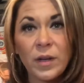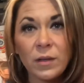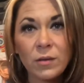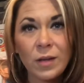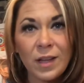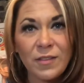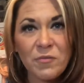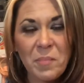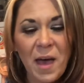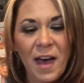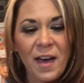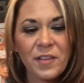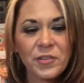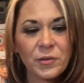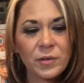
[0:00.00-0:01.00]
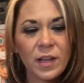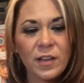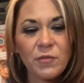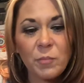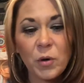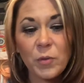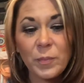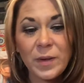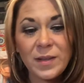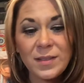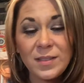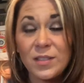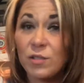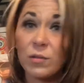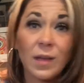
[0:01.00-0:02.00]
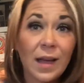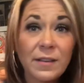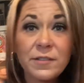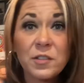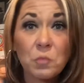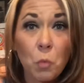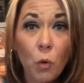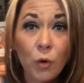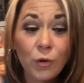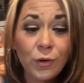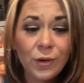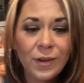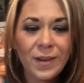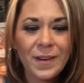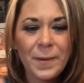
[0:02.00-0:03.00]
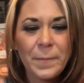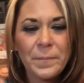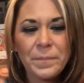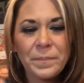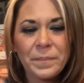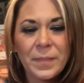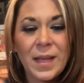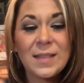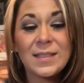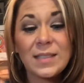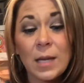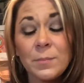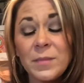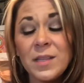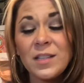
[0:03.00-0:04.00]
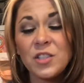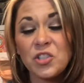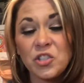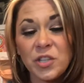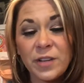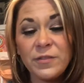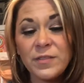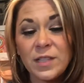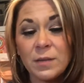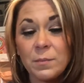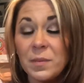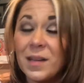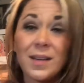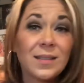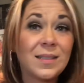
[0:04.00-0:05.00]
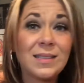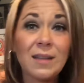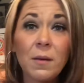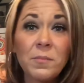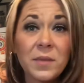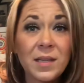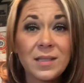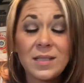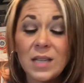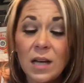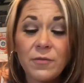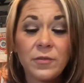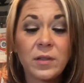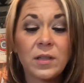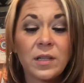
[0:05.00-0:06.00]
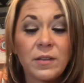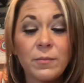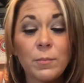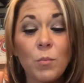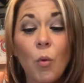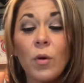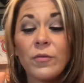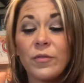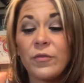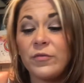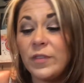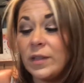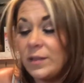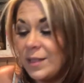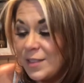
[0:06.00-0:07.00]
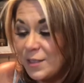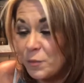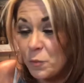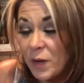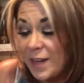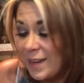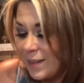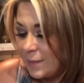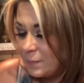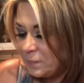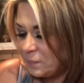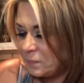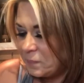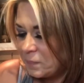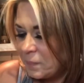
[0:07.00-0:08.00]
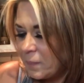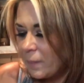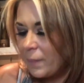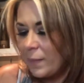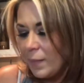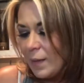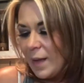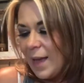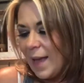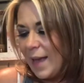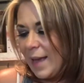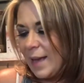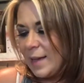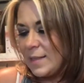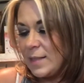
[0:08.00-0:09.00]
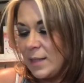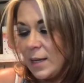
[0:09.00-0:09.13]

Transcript: your life path, your life purpose, your life's work. Something is shifting, because something definitely more fulfilling is waiting. And